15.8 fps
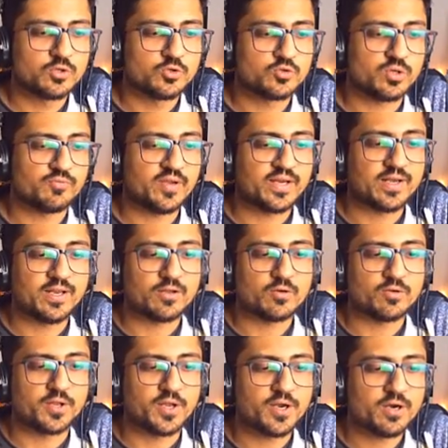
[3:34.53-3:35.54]
So if I
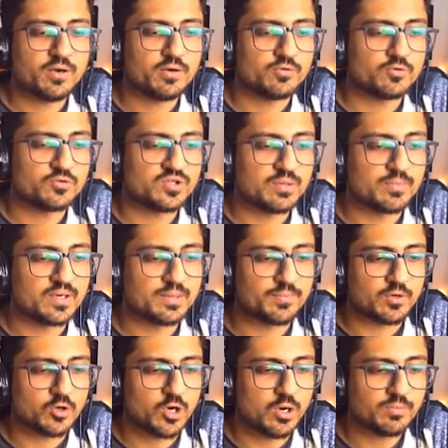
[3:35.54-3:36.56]
click on here to see
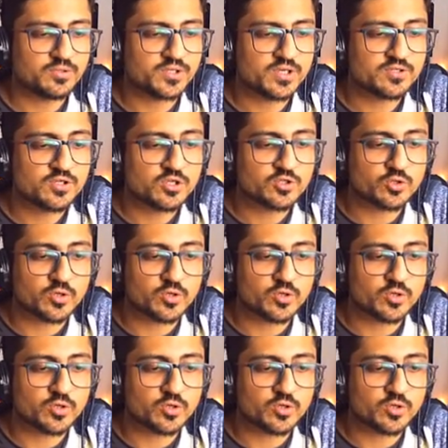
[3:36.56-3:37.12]
multiple options,